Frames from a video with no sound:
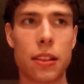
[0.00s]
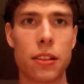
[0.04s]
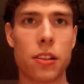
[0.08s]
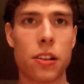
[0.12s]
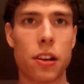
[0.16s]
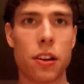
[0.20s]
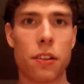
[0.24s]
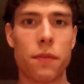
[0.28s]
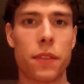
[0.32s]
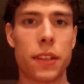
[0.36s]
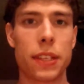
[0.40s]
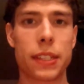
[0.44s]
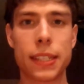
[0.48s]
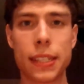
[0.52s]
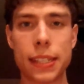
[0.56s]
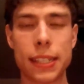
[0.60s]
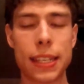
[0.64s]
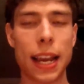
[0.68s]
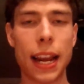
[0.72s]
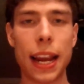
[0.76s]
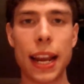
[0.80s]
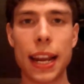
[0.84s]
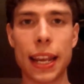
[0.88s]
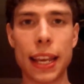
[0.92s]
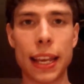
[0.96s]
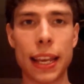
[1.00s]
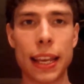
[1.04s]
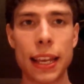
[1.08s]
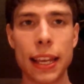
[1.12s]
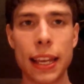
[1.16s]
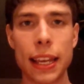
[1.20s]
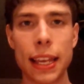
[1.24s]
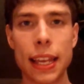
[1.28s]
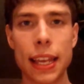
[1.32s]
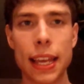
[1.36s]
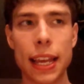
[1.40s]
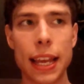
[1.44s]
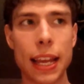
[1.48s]
of the society.
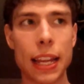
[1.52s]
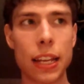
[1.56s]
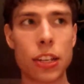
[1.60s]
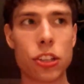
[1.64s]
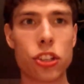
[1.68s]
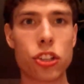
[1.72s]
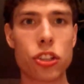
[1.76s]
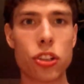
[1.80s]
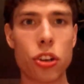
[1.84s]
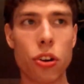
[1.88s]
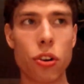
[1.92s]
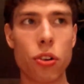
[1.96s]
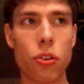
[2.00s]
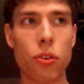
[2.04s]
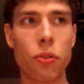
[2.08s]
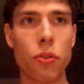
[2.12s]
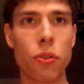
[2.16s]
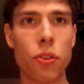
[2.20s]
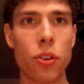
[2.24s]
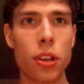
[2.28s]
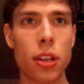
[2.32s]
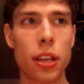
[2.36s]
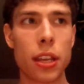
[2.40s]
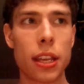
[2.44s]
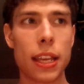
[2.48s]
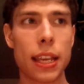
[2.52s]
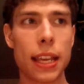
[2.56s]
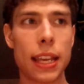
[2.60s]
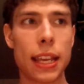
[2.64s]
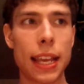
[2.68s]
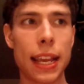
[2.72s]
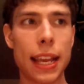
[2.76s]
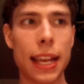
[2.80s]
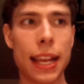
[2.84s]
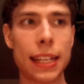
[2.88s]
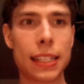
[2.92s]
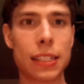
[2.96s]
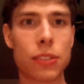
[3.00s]
And so
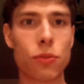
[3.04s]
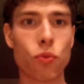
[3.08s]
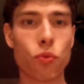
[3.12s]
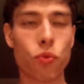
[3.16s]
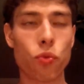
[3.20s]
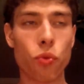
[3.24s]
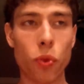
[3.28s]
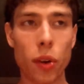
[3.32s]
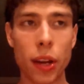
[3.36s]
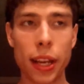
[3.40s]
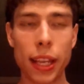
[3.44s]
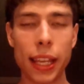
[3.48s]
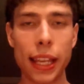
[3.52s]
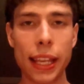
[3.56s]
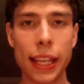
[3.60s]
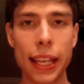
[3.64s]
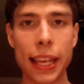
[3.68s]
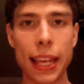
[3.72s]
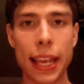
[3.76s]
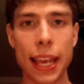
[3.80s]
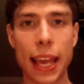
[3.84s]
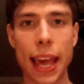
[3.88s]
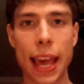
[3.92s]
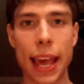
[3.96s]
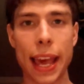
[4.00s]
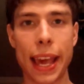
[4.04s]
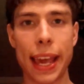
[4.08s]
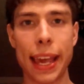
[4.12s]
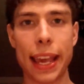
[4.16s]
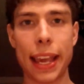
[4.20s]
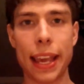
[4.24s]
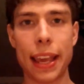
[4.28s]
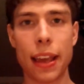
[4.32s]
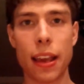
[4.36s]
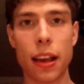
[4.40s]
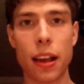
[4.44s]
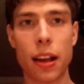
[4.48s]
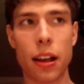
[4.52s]
it's really
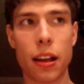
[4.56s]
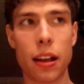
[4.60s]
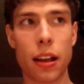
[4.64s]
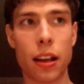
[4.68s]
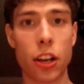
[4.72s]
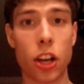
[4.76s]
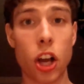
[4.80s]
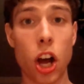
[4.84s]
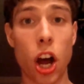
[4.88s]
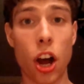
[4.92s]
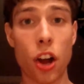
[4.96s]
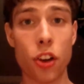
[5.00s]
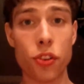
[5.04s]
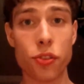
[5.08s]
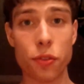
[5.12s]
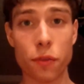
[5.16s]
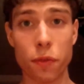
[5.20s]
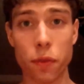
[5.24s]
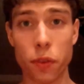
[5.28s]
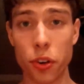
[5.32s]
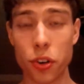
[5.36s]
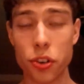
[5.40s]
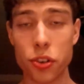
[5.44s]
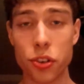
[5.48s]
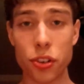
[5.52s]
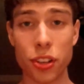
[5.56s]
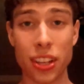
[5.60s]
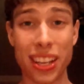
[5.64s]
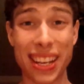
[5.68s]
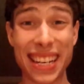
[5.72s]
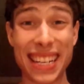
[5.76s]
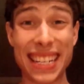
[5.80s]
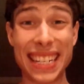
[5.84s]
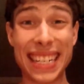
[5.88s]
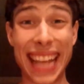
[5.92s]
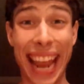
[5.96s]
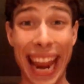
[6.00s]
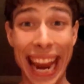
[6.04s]
a controversial
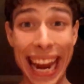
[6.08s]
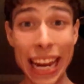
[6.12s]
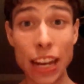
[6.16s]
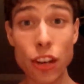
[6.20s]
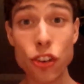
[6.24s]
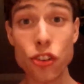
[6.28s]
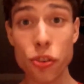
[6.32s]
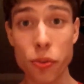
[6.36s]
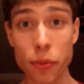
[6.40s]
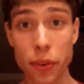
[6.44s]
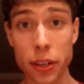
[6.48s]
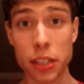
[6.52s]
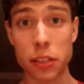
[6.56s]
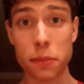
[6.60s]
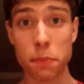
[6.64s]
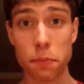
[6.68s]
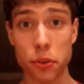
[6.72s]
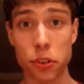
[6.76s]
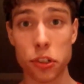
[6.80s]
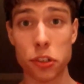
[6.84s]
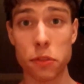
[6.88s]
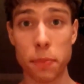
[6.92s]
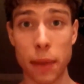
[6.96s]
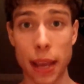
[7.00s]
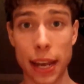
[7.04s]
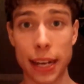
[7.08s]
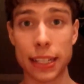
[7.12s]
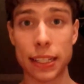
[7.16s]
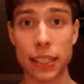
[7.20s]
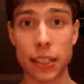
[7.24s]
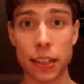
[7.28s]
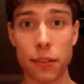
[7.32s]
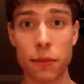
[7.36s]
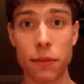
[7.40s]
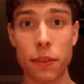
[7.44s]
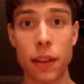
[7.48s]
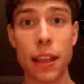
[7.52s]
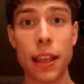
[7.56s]
and dangerous
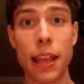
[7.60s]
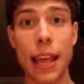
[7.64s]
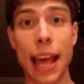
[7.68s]
perspective